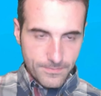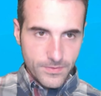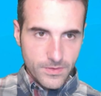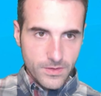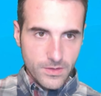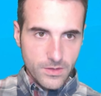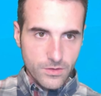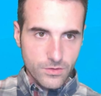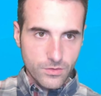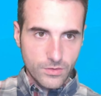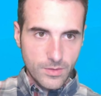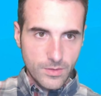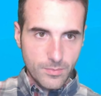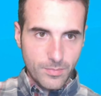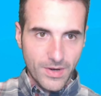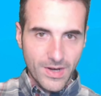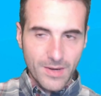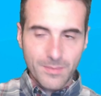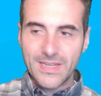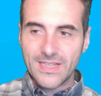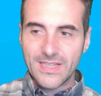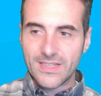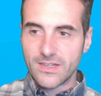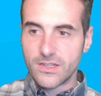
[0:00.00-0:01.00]
So the
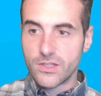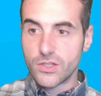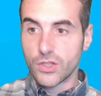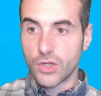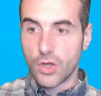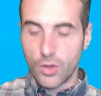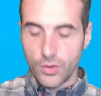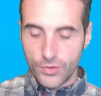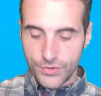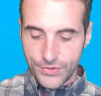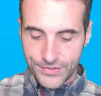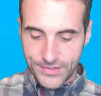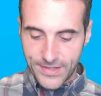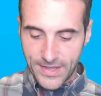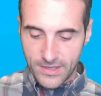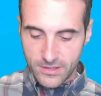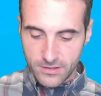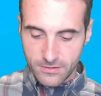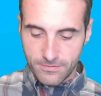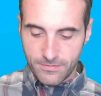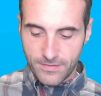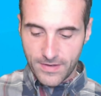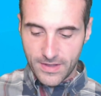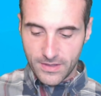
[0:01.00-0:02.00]
parameter is called
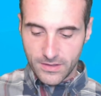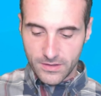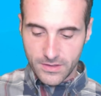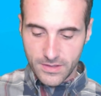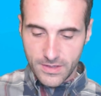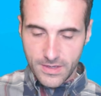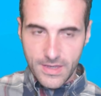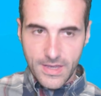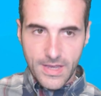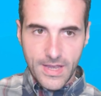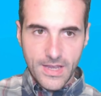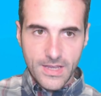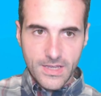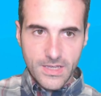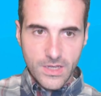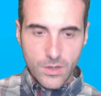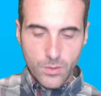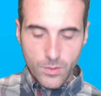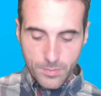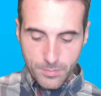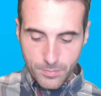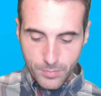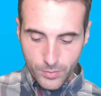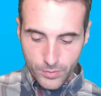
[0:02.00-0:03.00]
text file. And here
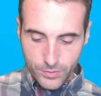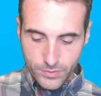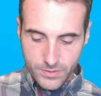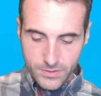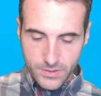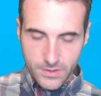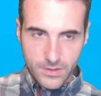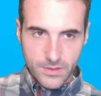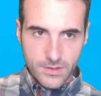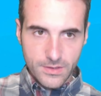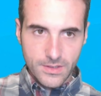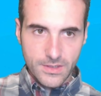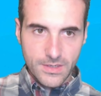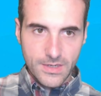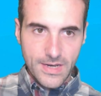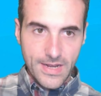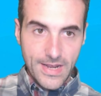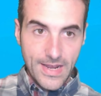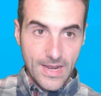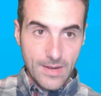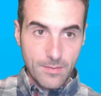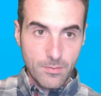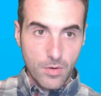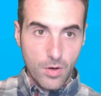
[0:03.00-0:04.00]
we put the
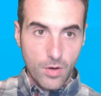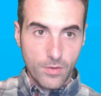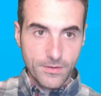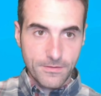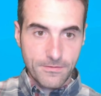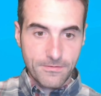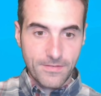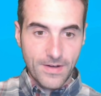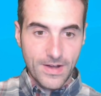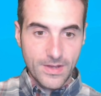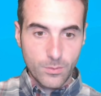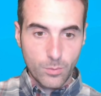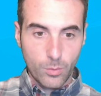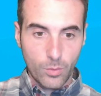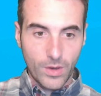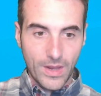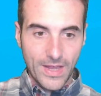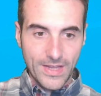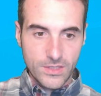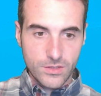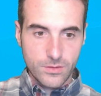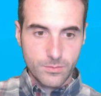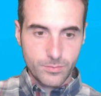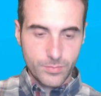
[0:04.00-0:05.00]
name of the file we'd
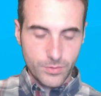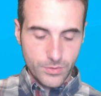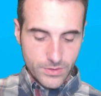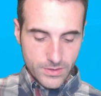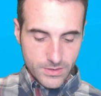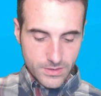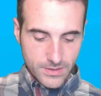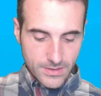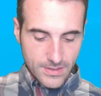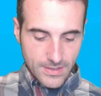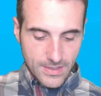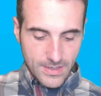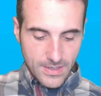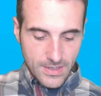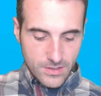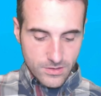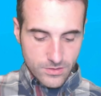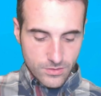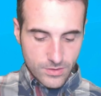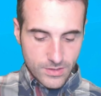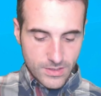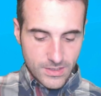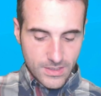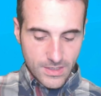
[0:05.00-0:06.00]
like to put.
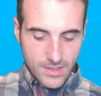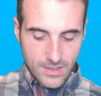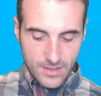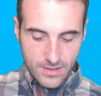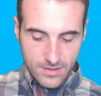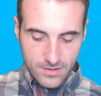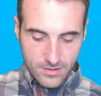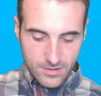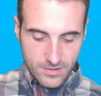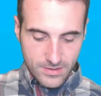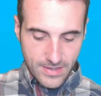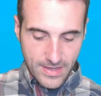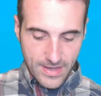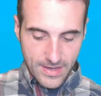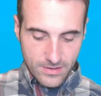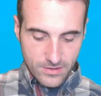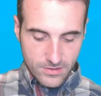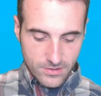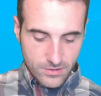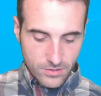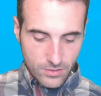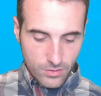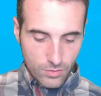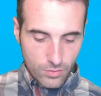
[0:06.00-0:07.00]
So here it's
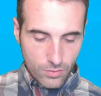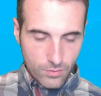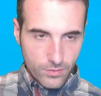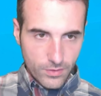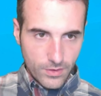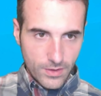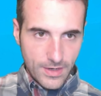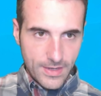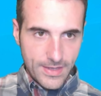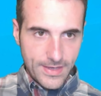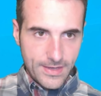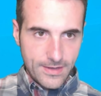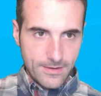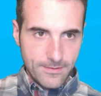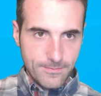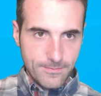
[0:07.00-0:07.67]
text overlay.txt.